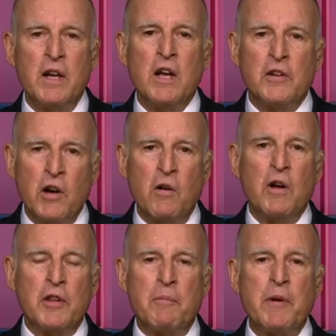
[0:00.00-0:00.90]
No,
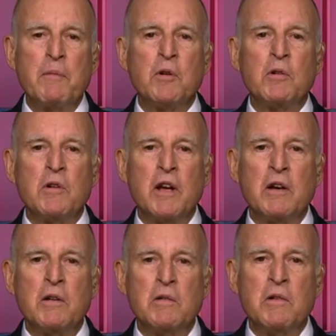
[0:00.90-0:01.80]
the people
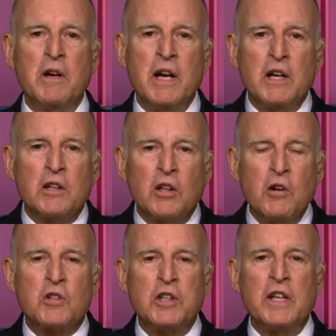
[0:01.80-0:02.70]
who
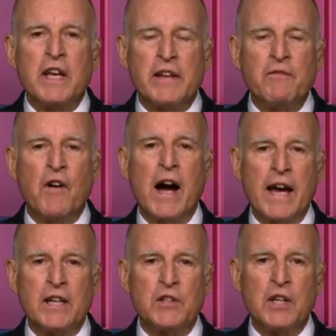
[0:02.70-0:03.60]
closely
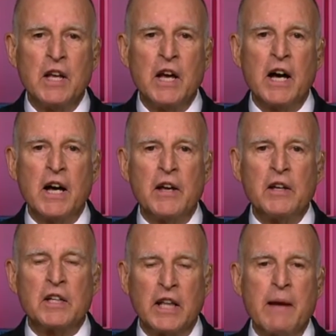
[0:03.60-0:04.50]
advise
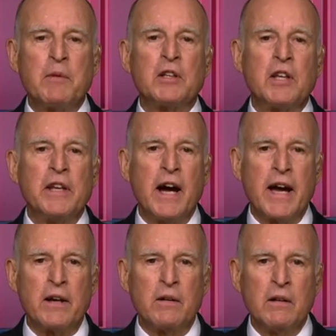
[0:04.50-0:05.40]
climate
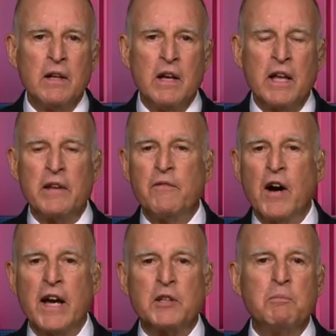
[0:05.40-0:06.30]
denial,
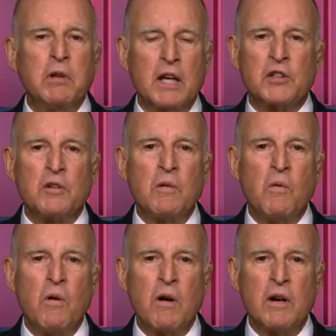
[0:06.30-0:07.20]
advise bluster
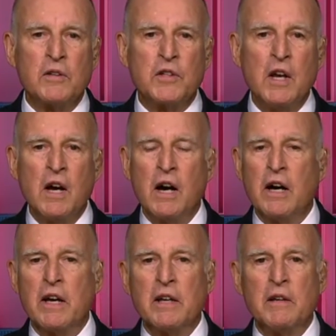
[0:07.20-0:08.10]
wars,
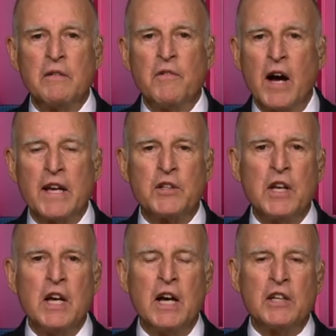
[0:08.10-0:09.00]
advise
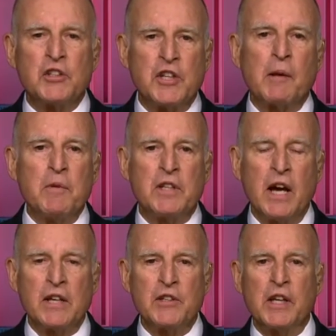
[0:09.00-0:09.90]

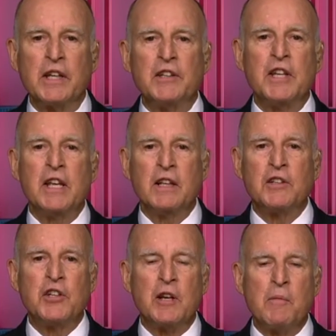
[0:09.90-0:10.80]
stigmatizing and
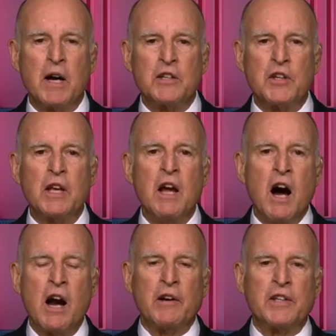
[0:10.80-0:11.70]
delegitimizing
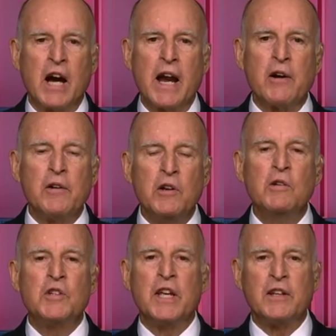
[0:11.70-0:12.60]
our entire
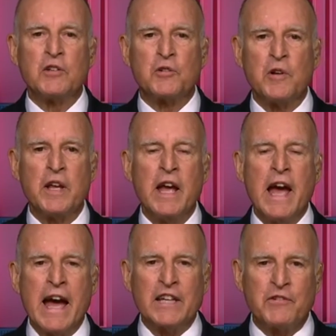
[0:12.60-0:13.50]
news industry
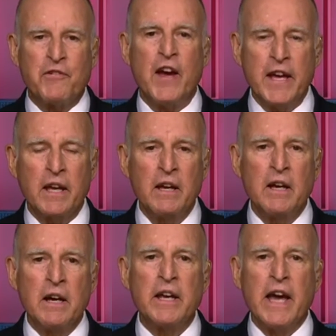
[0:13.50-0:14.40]
as fake.
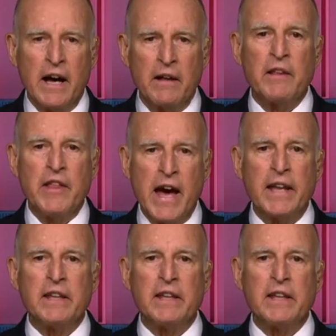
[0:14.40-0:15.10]
Yeah, that